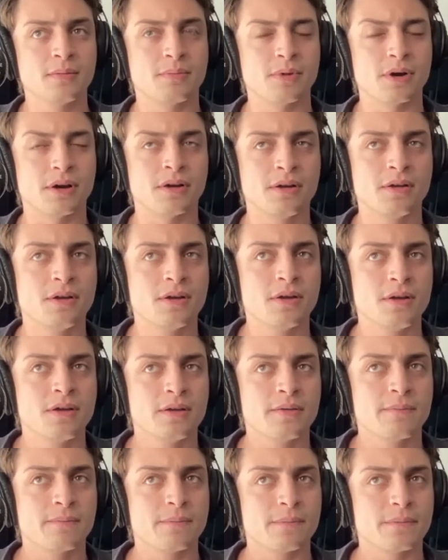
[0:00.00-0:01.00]
but
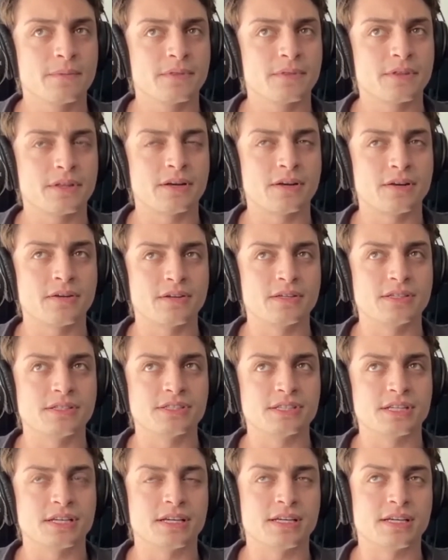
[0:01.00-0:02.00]
there
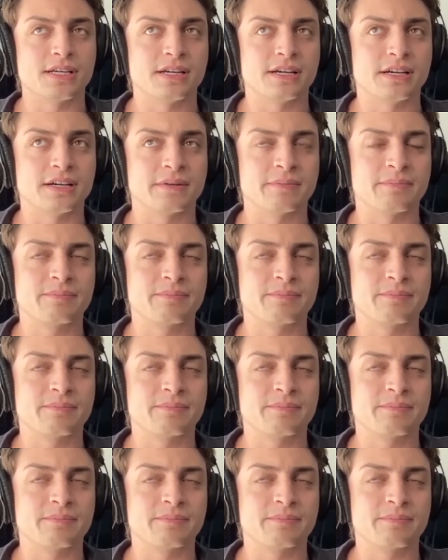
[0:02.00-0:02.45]
is a uh,